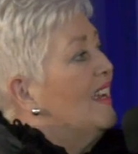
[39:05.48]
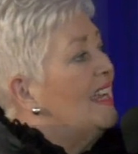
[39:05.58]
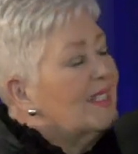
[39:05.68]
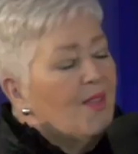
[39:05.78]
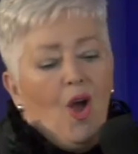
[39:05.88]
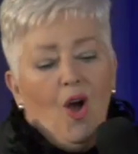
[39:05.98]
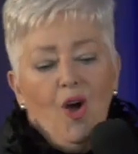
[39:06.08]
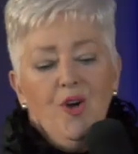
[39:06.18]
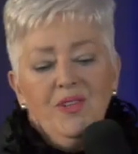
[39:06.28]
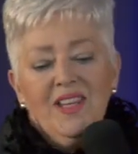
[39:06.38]
is the
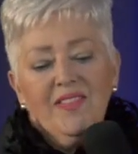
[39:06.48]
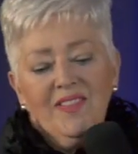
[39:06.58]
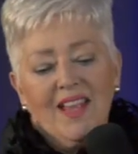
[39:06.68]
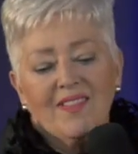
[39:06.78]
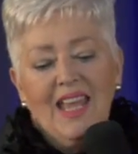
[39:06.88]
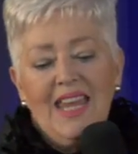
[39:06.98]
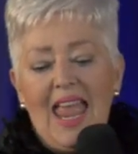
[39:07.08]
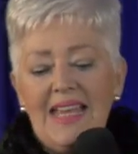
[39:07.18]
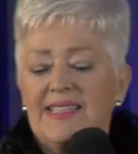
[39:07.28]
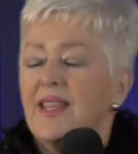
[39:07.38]
only thing that
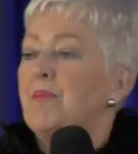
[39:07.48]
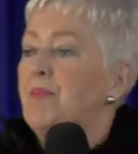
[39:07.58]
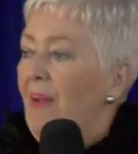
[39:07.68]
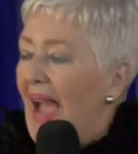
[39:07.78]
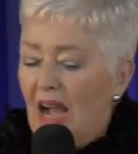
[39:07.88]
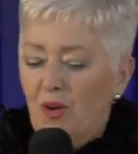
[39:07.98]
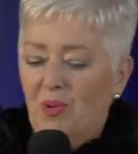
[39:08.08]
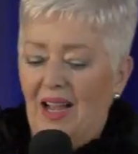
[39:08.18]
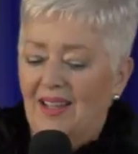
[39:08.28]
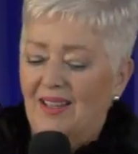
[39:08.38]
has the
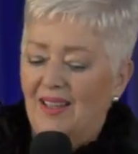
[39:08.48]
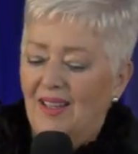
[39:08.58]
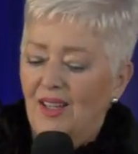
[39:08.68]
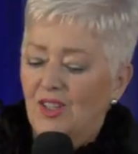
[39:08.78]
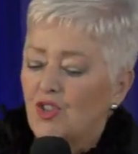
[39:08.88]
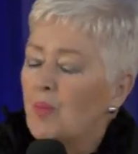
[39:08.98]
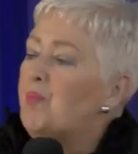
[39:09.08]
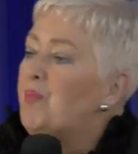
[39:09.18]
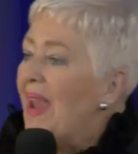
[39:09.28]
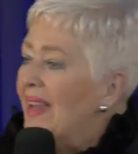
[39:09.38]
power to
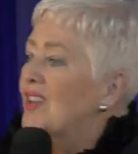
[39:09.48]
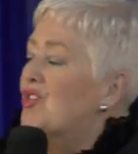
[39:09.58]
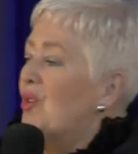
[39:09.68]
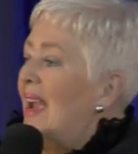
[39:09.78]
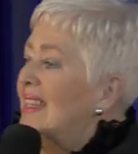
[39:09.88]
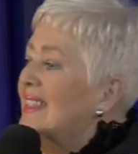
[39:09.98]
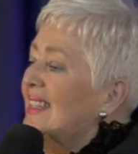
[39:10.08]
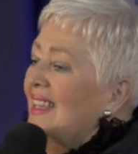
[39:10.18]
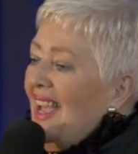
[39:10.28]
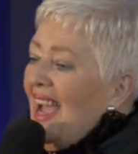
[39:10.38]

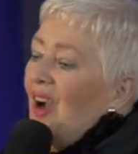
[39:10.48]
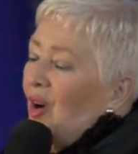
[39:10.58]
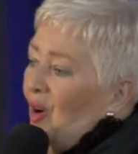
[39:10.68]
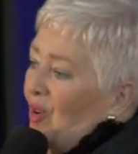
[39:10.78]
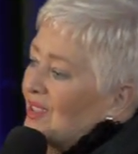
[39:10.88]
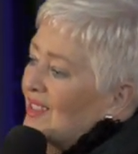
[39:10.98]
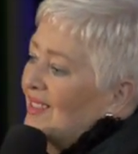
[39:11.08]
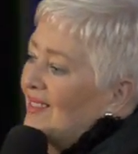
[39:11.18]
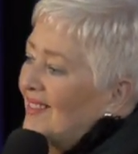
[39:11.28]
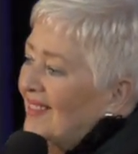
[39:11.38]
penetrate our
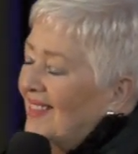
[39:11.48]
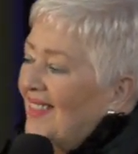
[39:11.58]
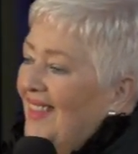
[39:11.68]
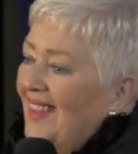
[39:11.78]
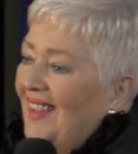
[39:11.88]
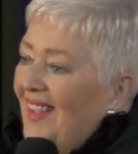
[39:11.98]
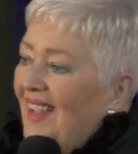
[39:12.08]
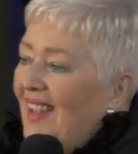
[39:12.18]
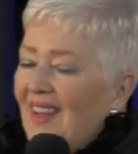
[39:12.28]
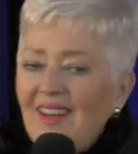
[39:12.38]
heart.
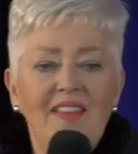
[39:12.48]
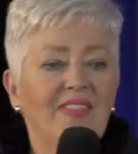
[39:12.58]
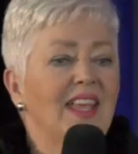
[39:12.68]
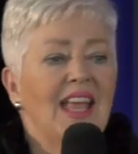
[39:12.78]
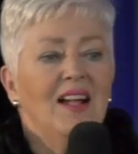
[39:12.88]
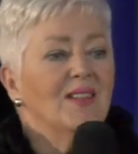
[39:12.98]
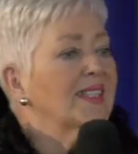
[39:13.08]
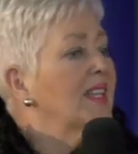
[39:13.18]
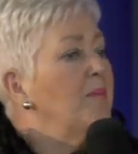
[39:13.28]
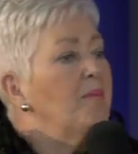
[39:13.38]
Nothing
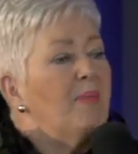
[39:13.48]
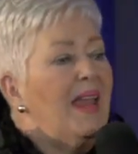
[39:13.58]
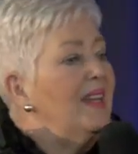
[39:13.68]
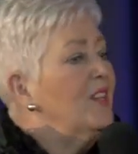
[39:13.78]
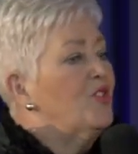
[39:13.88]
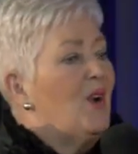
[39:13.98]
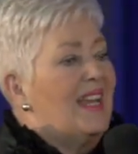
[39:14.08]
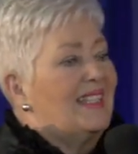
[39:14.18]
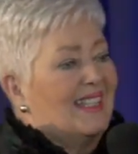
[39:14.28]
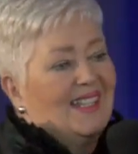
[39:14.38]
else can
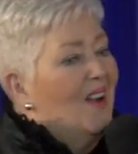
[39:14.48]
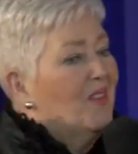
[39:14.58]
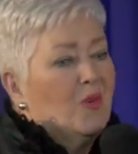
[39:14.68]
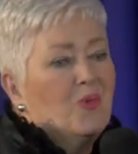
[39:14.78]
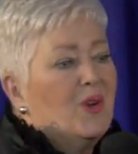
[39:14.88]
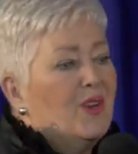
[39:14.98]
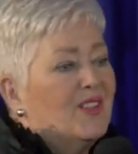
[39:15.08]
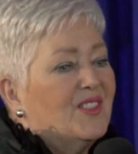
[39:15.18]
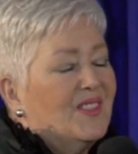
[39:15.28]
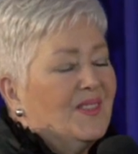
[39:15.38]
penetrate it like the
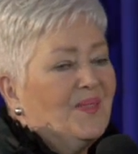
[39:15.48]
word.